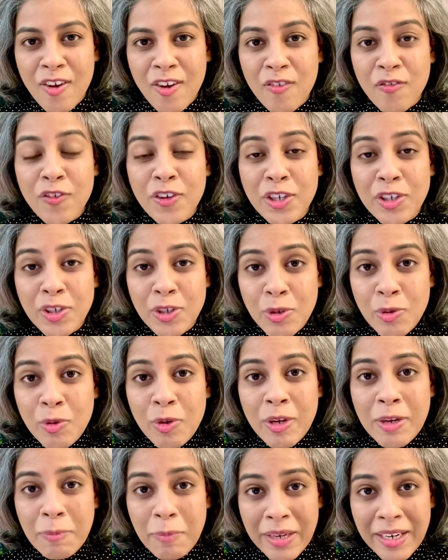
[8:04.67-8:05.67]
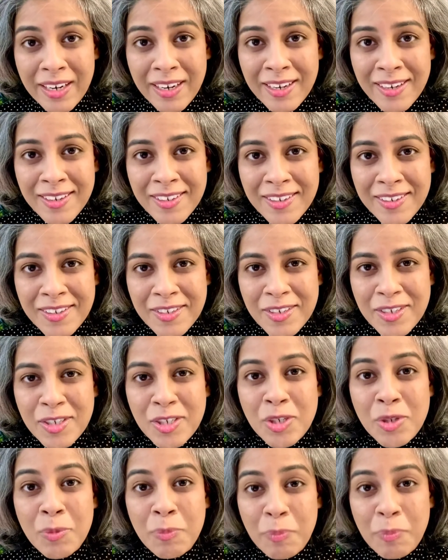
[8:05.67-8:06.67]
for you and me
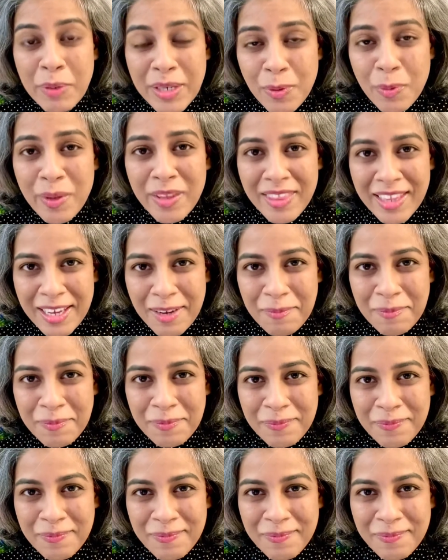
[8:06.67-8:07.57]
to be with him.